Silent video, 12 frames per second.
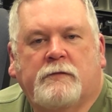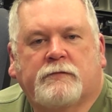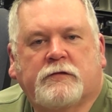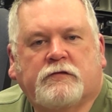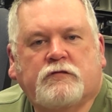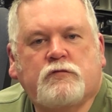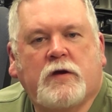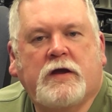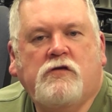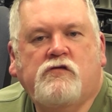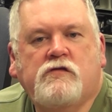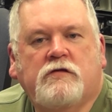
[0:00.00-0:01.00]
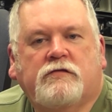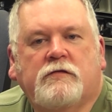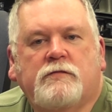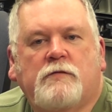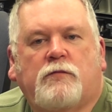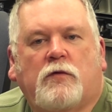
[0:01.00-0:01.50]
The strangeness
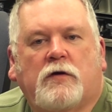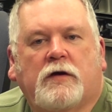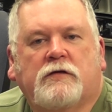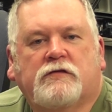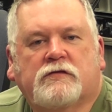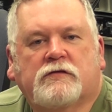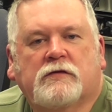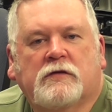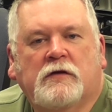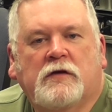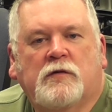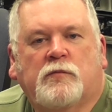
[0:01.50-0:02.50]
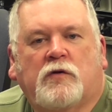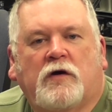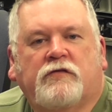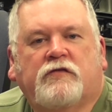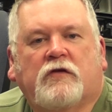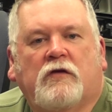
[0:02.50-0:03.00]
of the voice,
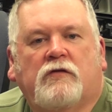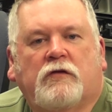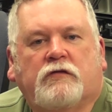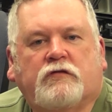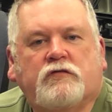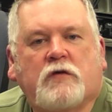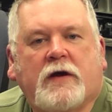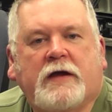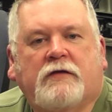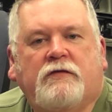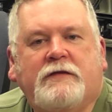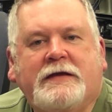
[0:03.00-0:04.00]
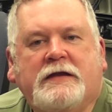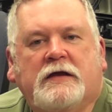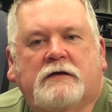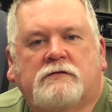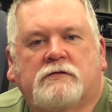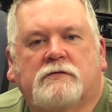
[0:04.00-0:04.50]
plus the strength
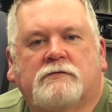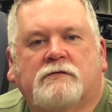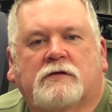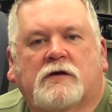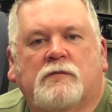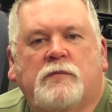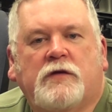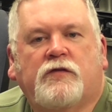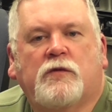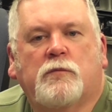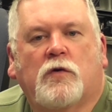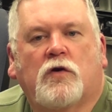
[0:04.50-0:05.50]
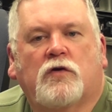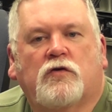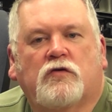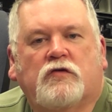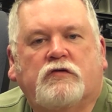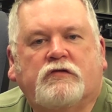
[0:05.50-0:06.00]
needed to commit the
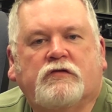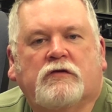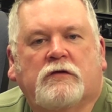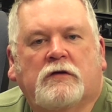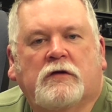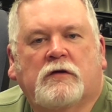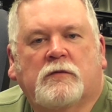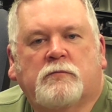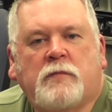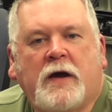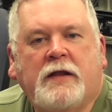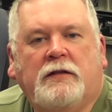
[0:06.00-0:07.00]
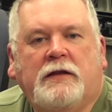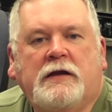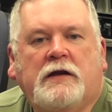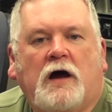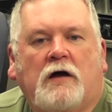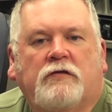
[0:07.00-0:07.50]
murders, might
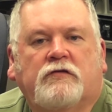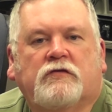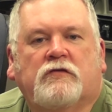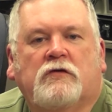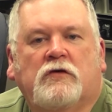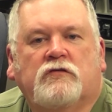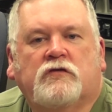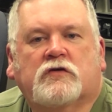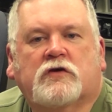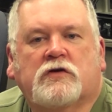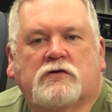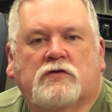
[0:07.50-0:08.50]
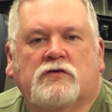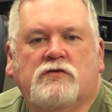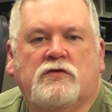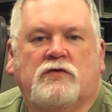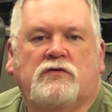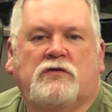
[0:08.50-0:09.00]
lead us to
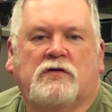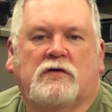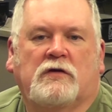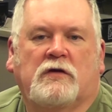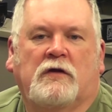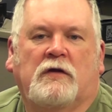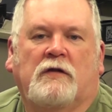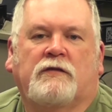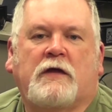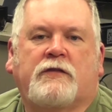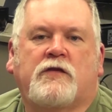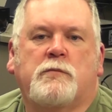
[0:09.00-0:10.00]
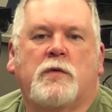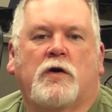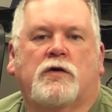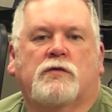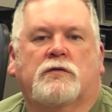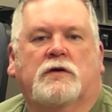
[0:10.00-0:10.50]
conclude that the
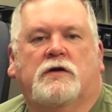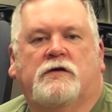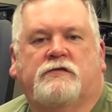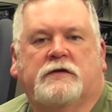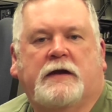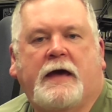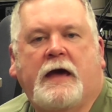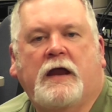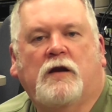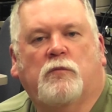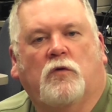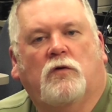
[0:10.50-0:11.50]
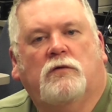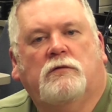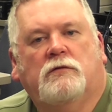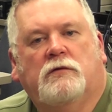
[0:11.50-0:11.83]
murderer is an animal.